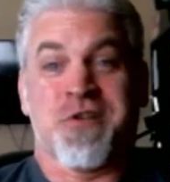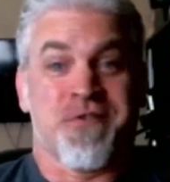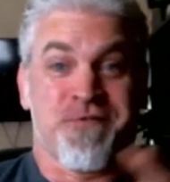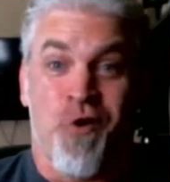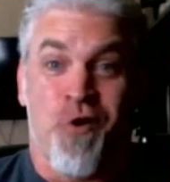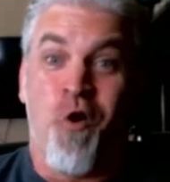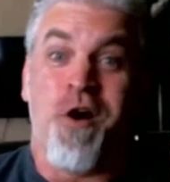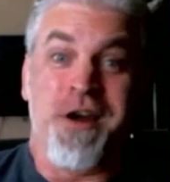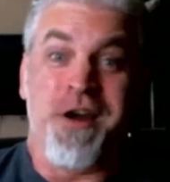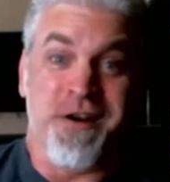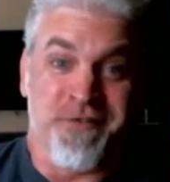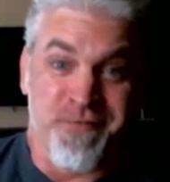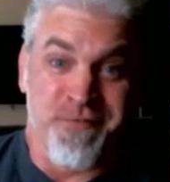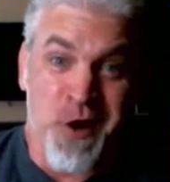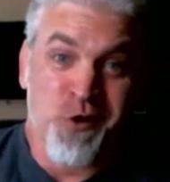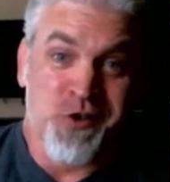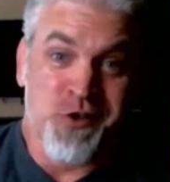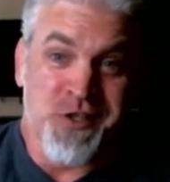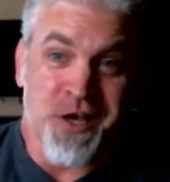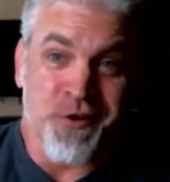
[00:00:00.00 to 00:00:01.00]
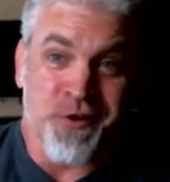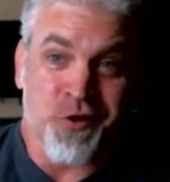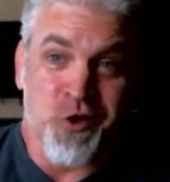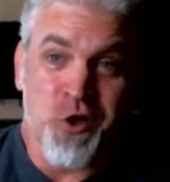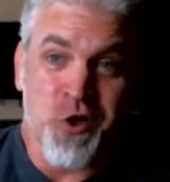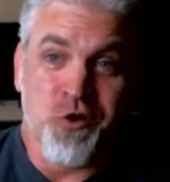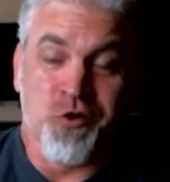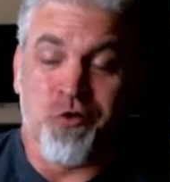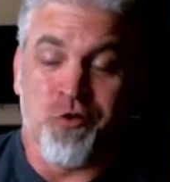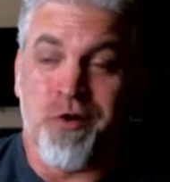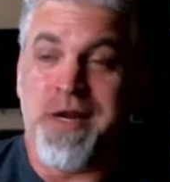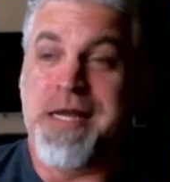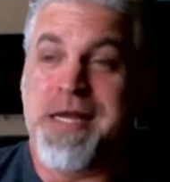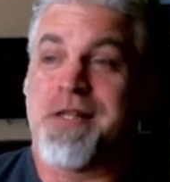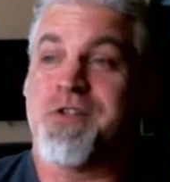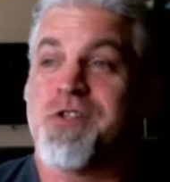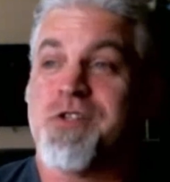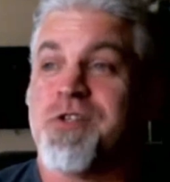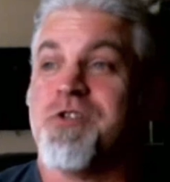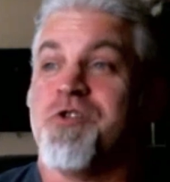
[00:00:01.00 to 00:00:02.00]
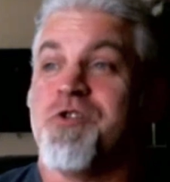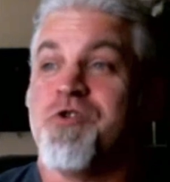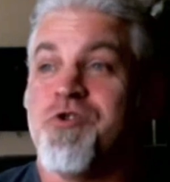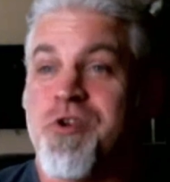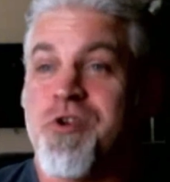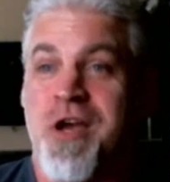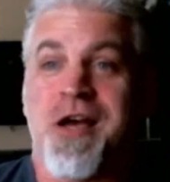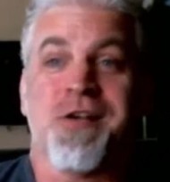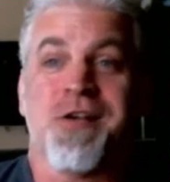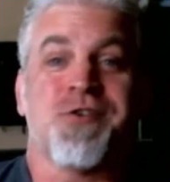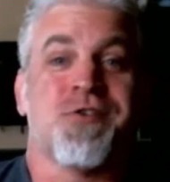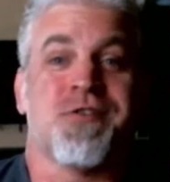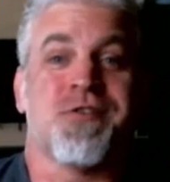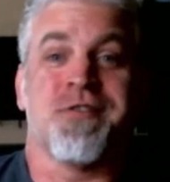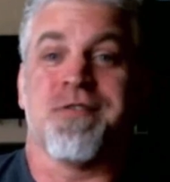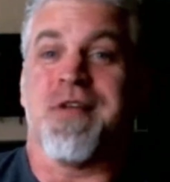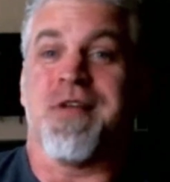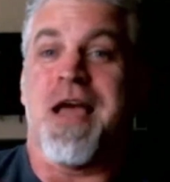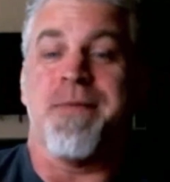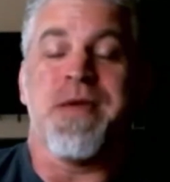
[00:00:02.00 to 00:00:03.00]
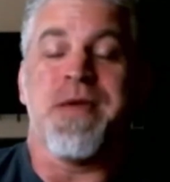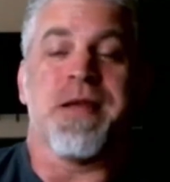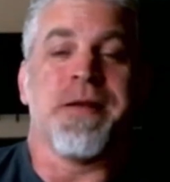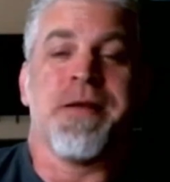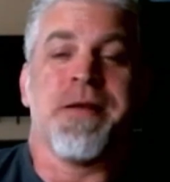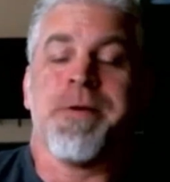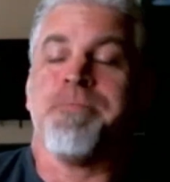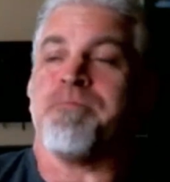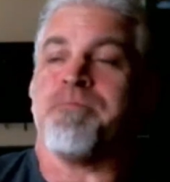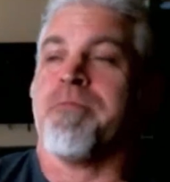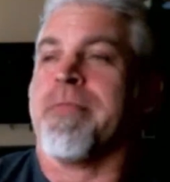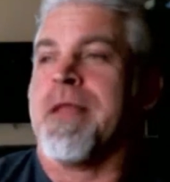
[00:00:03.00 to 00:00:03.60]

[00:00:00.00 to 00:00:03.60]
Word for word: devoid of most other nutrients, just, I mean,